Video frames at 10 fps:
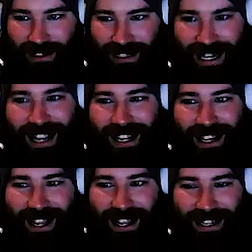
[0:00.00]

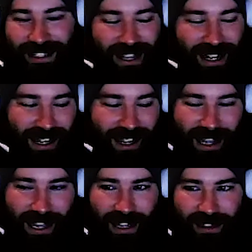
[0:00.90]
Yeah. It's like
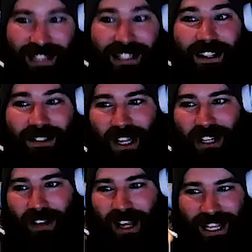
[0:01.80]
these are
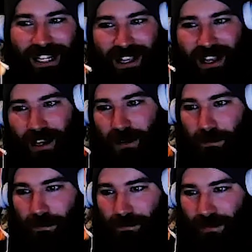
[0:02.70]

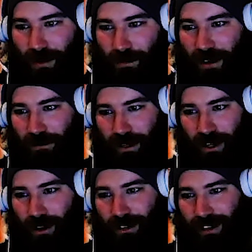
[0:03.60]
above and beyond.